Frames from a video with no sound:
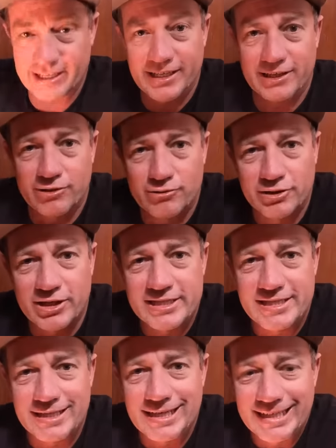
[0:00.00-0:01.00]
and get it all
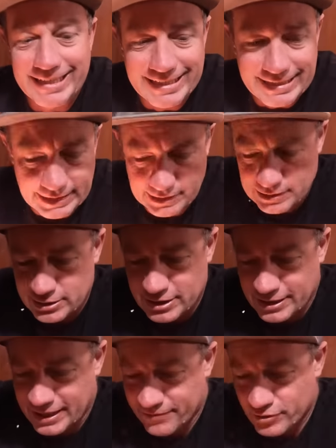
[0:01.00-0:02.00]
nice and clean, because
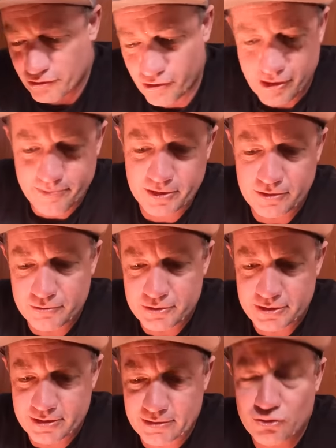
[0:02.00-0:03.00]
I have a dry
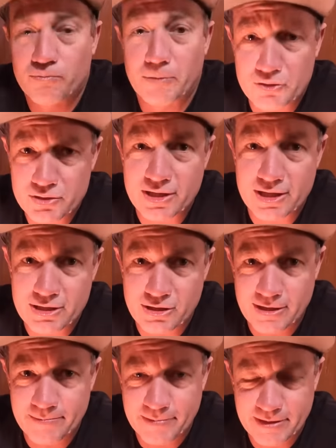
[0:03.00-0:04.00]
bilge, or most of the
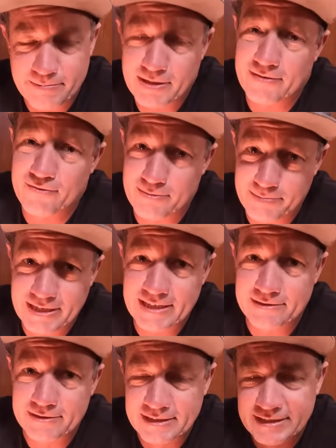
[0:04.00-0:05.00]
time, apart from
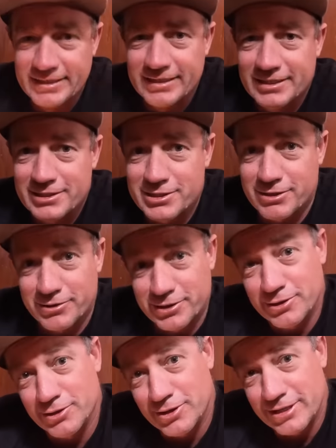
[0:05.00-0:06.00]
now, showing
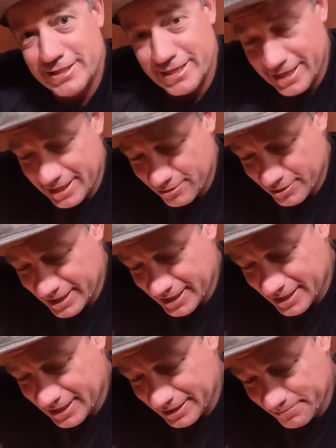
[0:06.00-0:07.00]
you guys how a
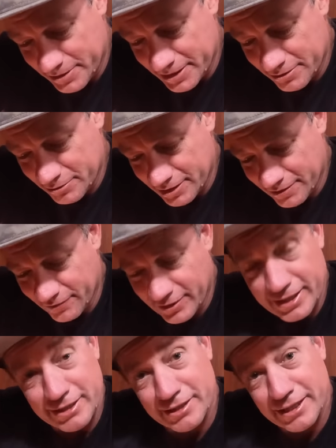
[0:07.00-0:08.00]
uh, lip seal can
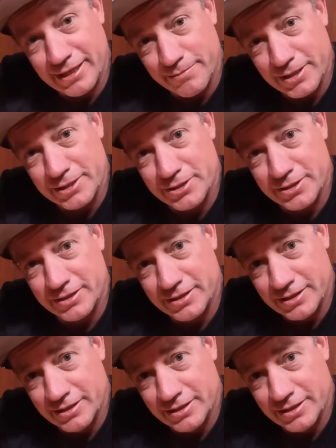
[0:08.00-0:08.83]
fail and how much